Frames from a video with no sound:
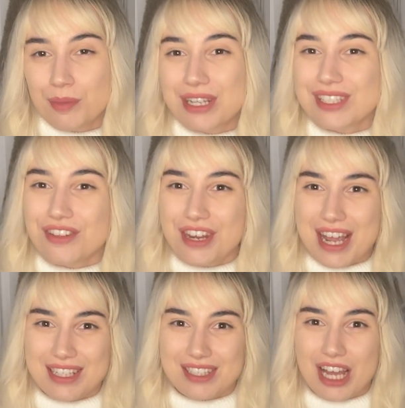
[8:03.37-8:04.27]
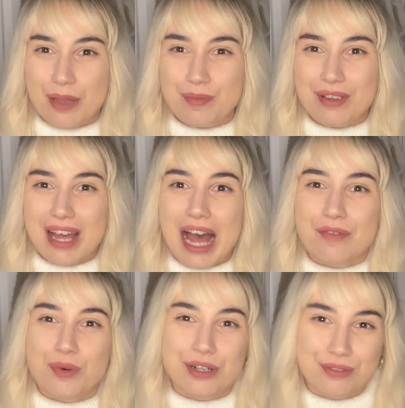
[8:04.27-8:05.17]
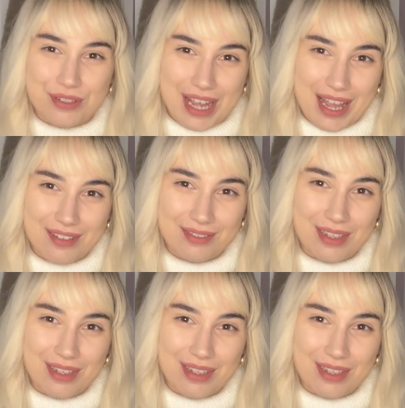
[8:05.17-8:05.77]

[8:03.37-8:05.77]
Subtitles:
But until the next time, have a wonderful day.